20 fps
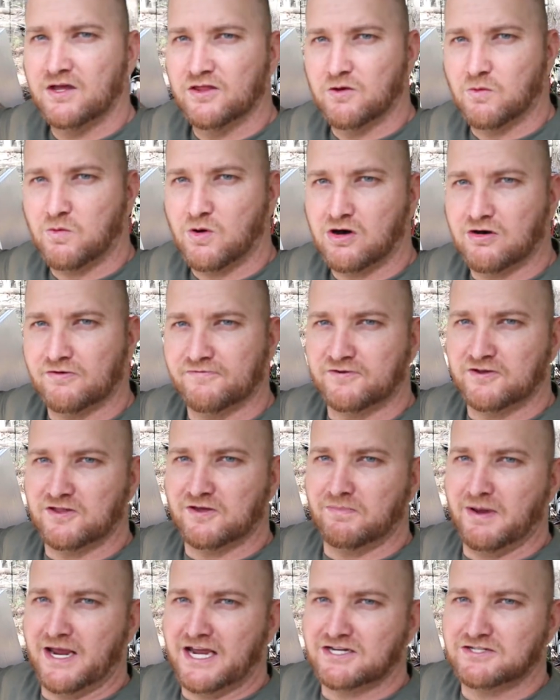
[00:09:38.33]
the wall for
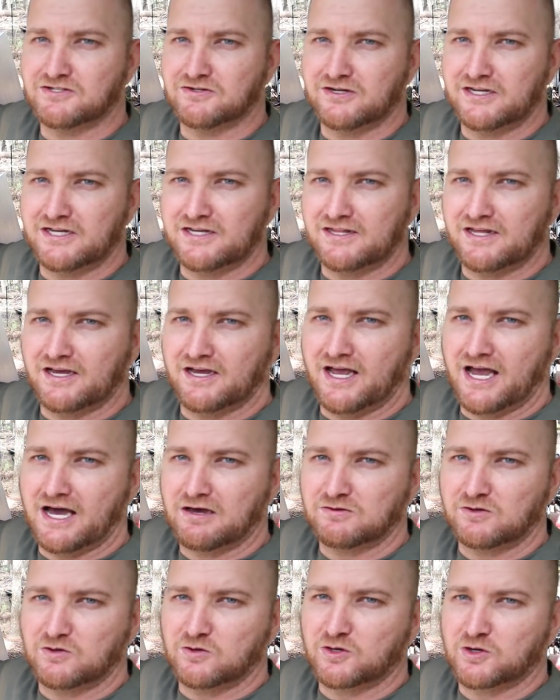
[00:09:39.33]
the pantry and the
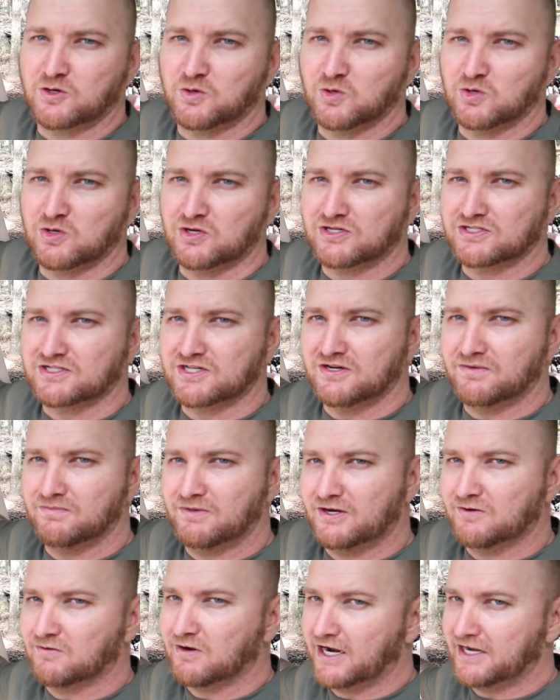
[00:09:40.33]
outdoor cooler is going to
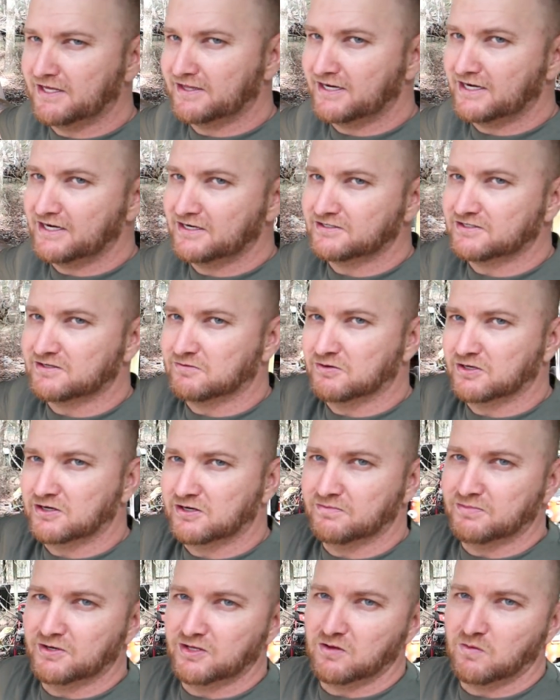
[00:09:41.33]
be right there. So we're
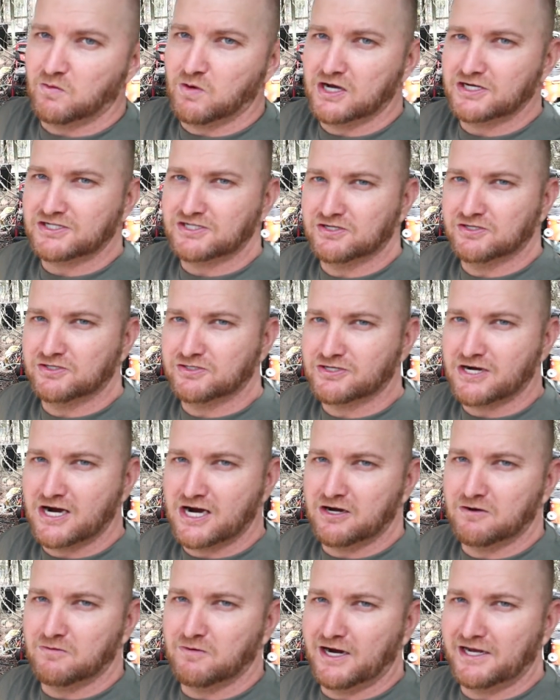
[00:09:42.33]
going to put the washer and
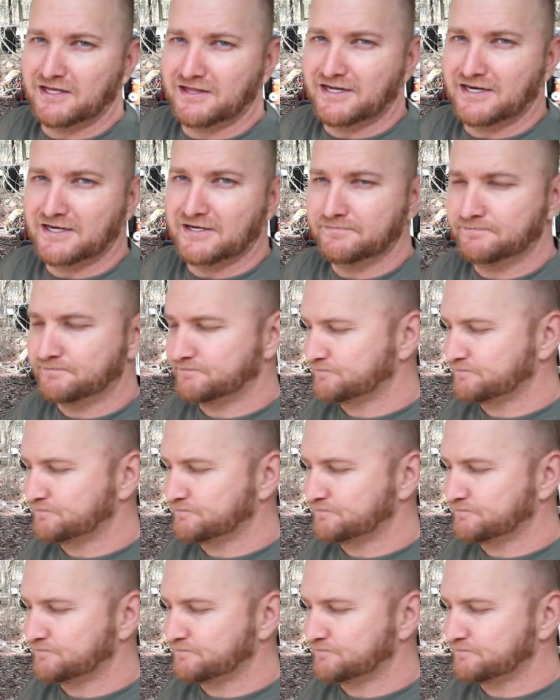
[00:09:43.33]
dryer right there,